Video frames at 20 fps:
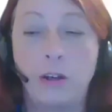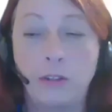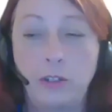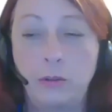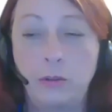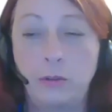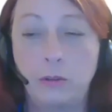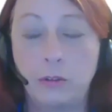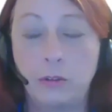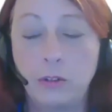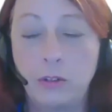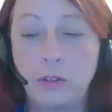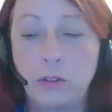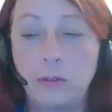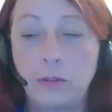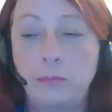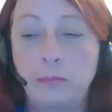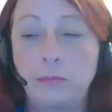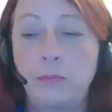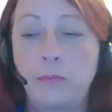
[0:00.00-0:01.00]
the
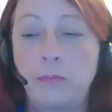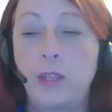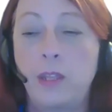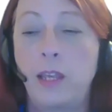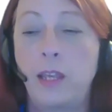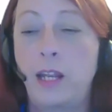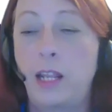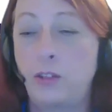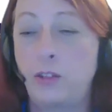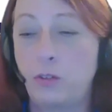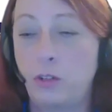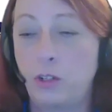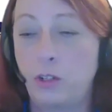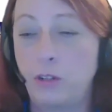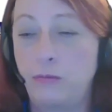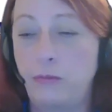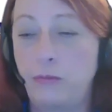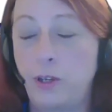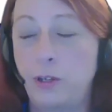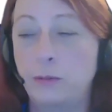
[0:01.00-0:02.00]
tours. Cool. And answered
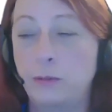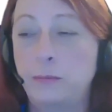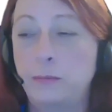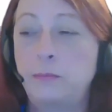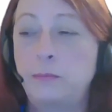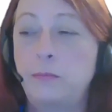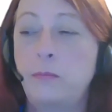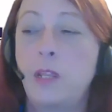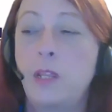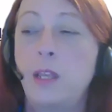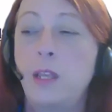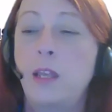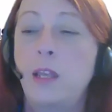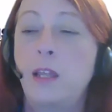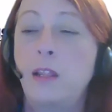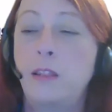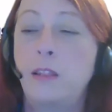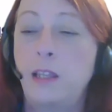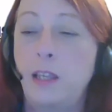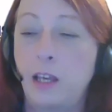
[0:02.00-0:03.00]
the phone.
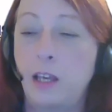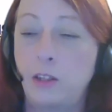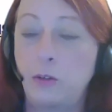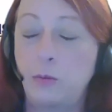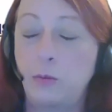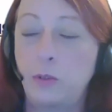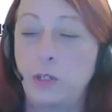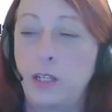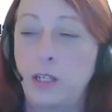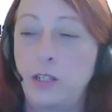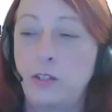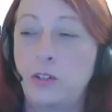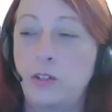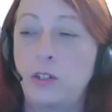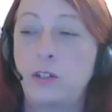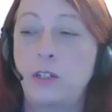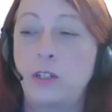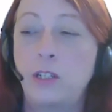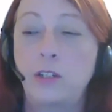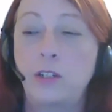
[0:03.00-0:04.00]
The other one has
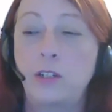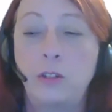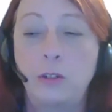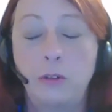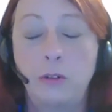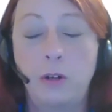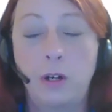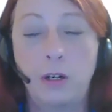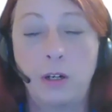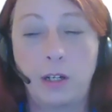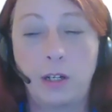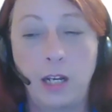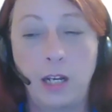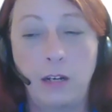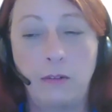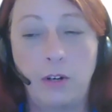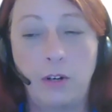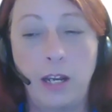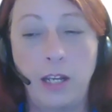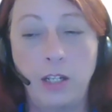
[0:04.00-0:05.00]
turned into our kind
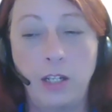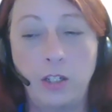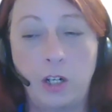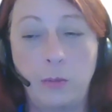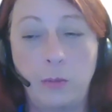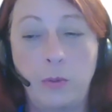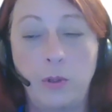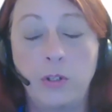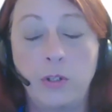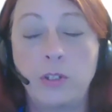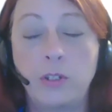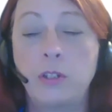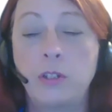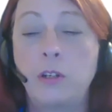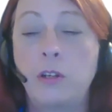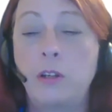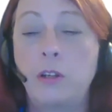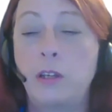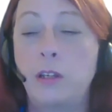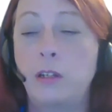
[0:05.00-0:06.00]
of our HR
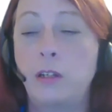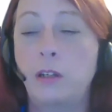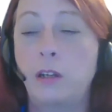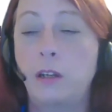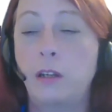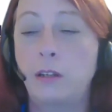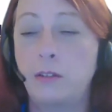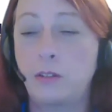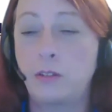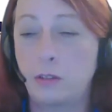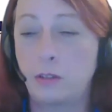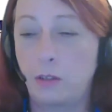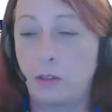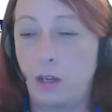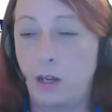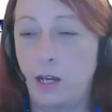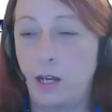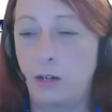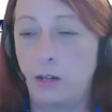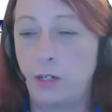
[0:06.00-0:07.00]
person and is
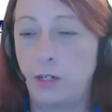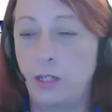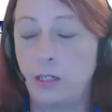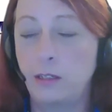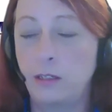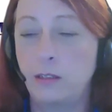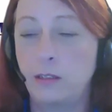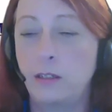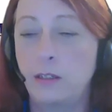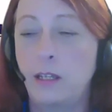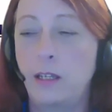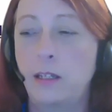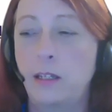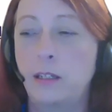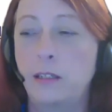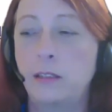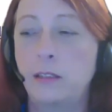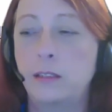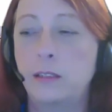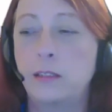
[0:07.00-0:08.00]
hiring
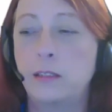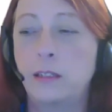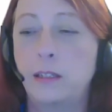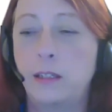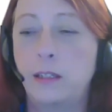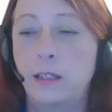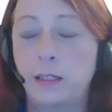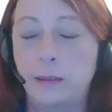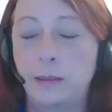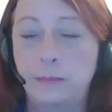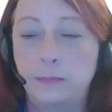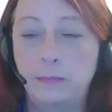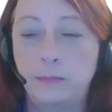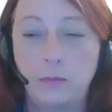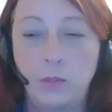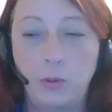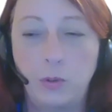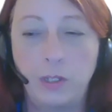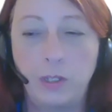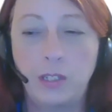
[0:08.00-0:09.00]
and cool. um,
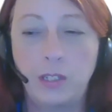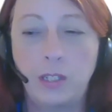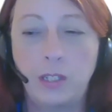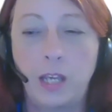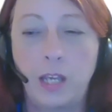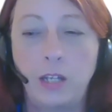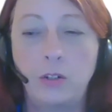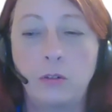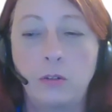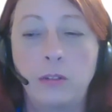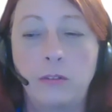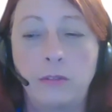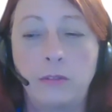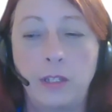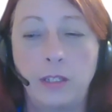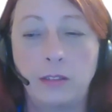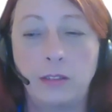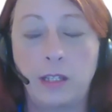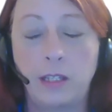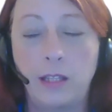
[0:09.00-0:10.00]
doing the schedule and
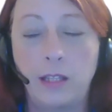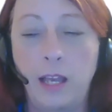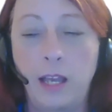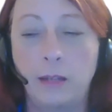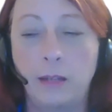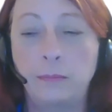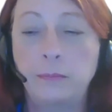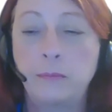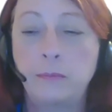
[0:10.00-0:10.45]
things like that.